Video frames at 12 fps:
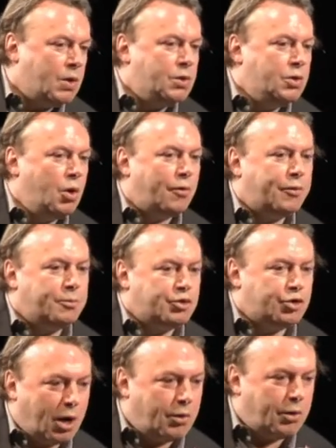Not from
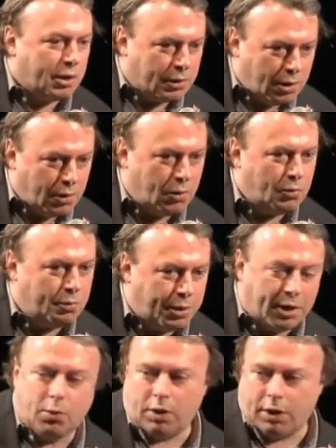drowning, though,
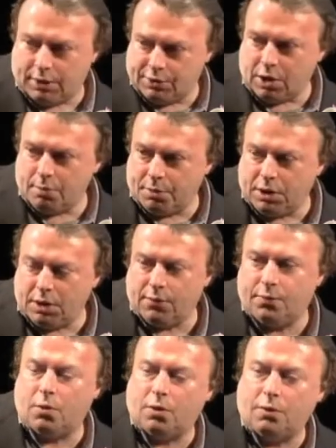by the way, don't
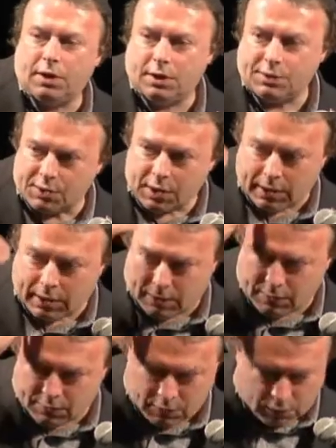believe what they say
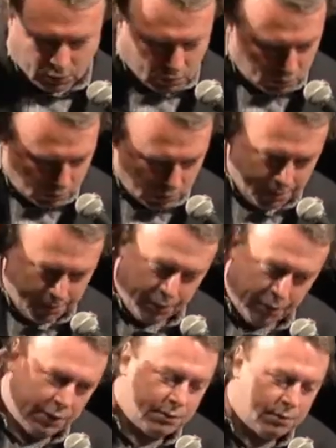to you,
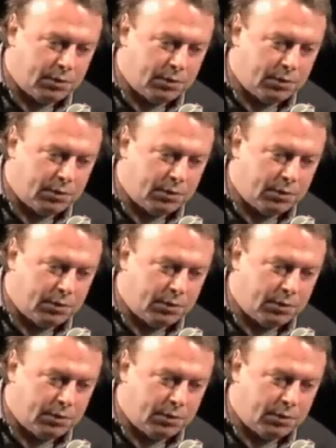that it's